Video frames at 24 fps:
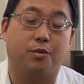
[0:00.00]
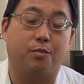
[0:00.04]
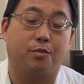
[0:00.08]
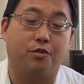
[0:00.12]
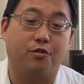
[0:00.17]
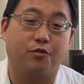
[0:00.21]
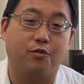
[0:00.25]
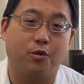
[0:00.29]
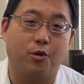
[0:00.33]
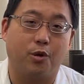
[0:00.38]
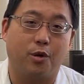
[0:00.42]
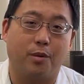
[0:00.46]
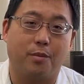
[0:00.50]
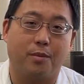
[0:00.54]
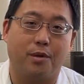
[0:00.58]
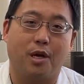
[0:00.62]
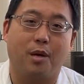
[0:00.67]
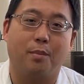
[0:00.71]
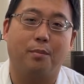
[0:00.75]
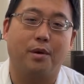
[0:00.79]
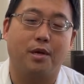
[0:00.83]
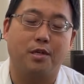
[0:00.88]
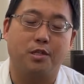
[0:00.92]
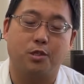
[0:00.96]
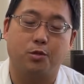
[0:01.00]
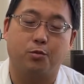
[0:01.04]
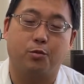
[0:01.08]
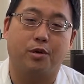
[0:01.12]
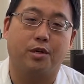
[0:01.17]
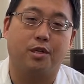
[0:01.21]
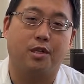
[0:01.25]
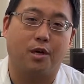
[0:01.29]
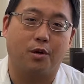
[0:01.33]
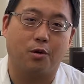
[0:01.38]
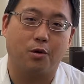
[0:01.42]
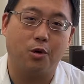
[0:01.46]
performed on patients with
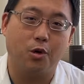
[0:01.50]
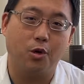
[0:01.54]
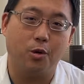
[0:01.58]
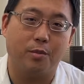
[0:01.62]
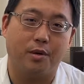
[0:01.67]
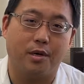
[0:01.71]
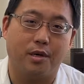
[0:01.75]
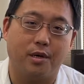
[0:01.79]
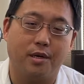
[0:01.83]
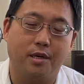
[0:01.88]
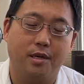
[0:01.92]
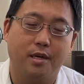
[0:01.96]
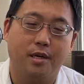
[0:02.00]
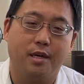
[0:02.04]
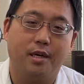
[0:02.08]
glaucoma